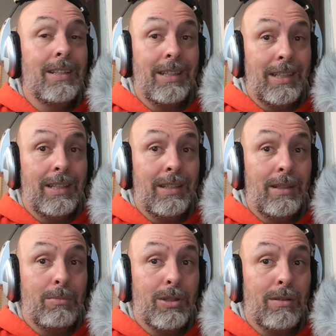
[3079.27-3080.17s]
They did it to
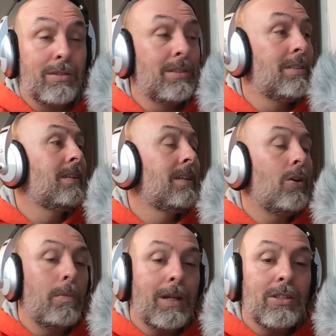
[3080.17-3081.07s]
themselves.
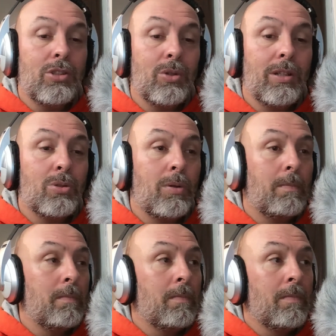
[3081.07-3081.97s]
Hope you guys enjoyed this
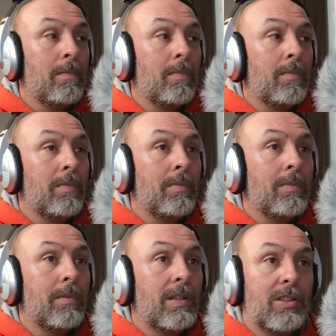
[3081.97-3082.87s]
one.
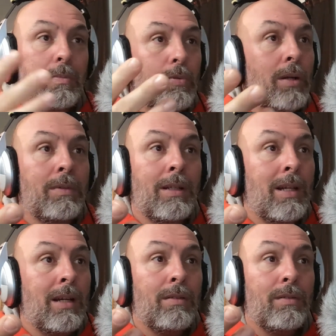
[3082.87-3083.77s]
There's probably a
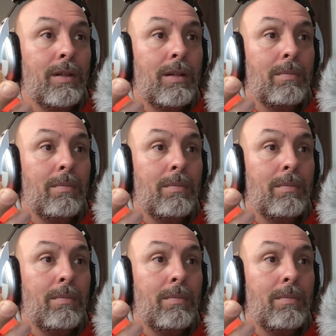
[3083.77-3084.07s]
lot of